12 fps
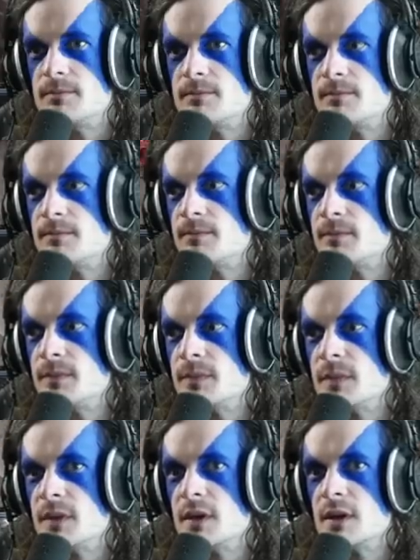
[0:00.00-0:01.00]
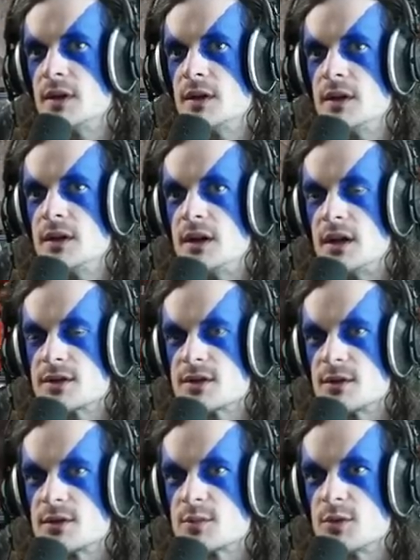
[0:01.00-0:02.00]
Now
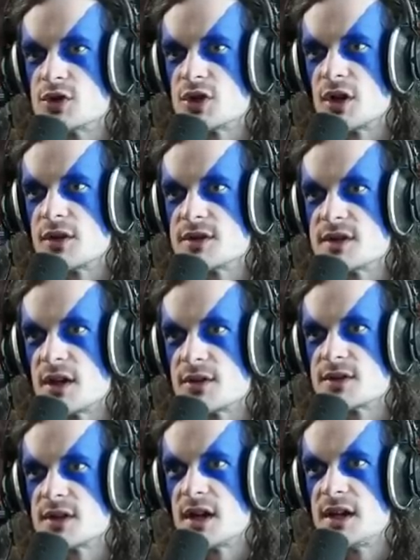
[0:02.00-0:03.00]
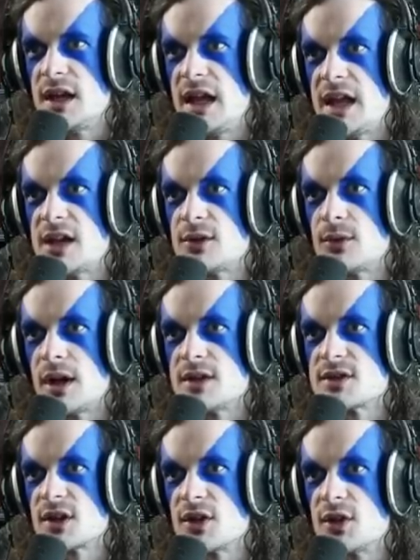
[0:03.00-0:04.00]
Serral's pushing on the south side and
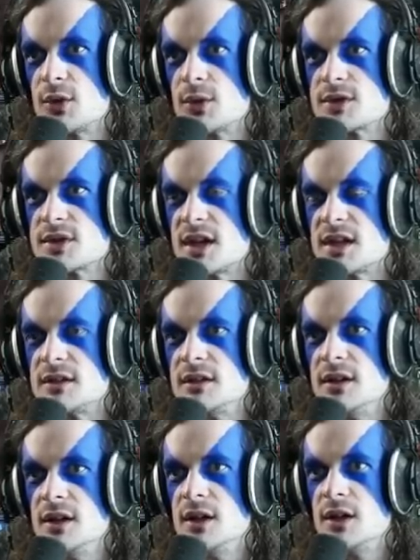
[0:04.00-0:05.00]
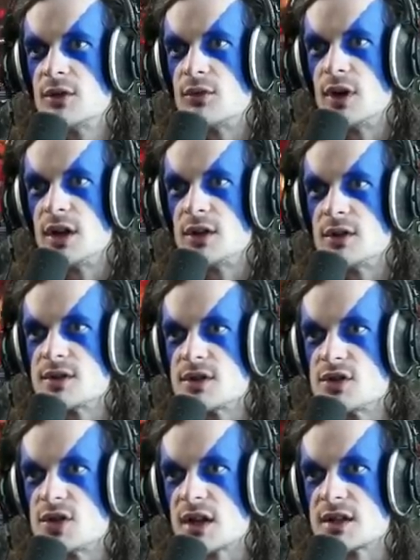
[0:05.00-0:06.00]
harassing on the north side. Reynor is
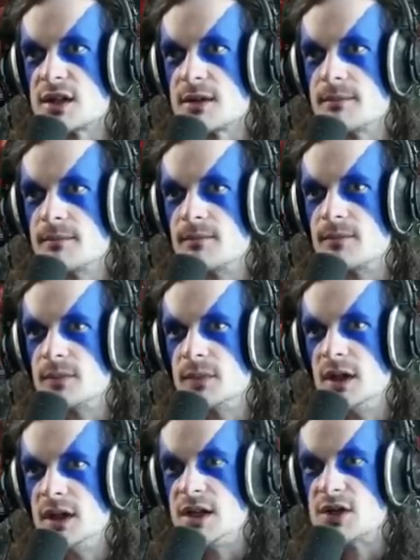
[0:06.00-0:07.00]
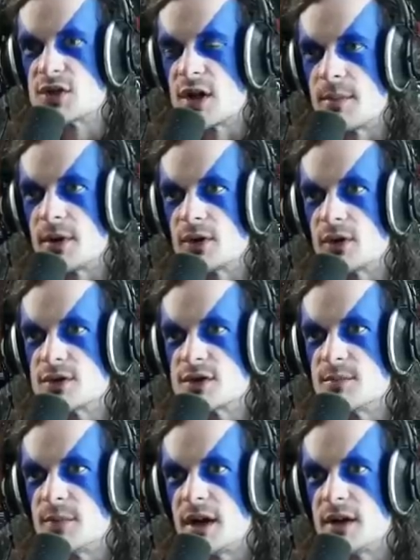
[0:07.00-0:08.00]
injecting. He's dropping corrosive
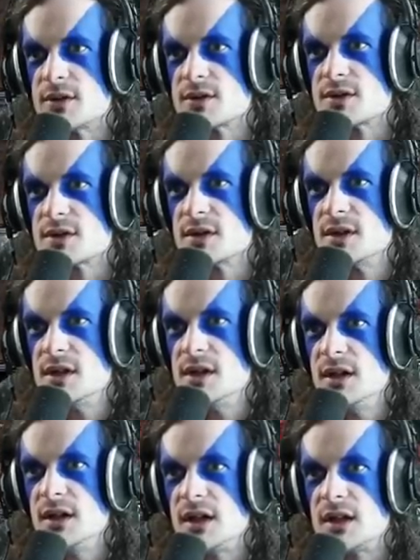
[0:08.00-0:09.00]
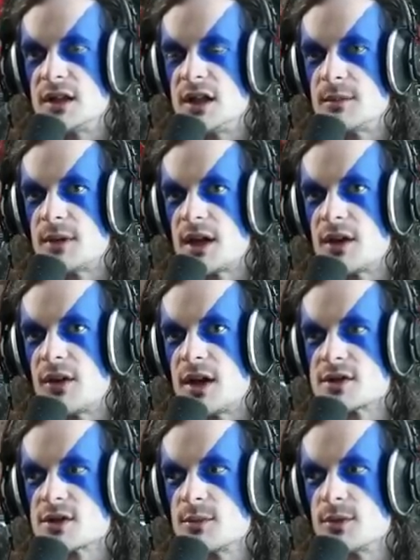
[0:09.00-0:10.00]
Biles. He clean up that harass
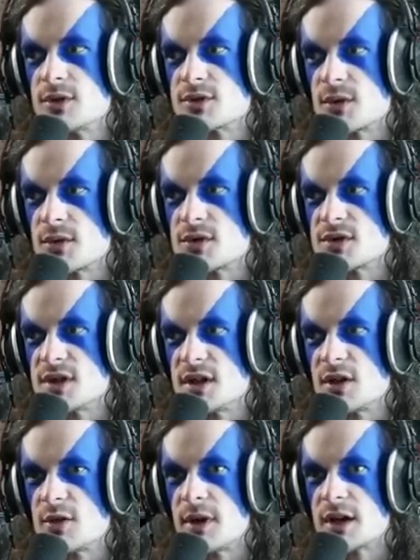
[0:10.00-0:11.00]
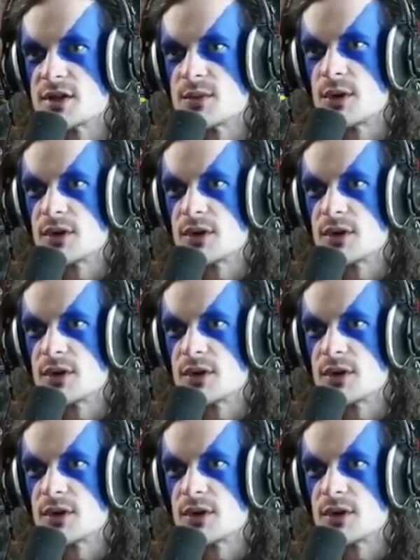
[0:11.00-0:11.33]
group. Those roaches need to go back to work.